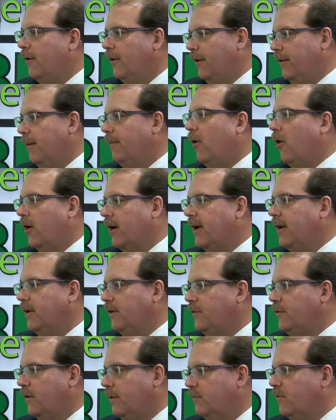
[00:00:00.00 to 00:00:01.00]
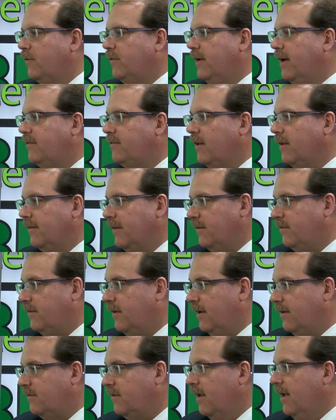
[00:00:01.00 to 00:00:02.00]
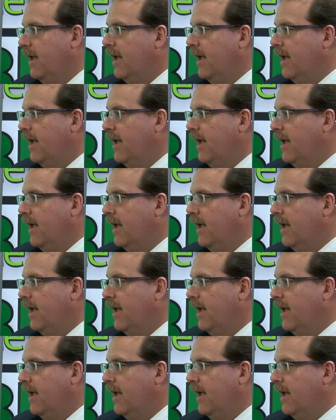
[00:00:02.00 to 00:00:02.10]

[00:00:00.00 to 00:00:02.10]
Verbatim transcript: on the market in terms of testing these things.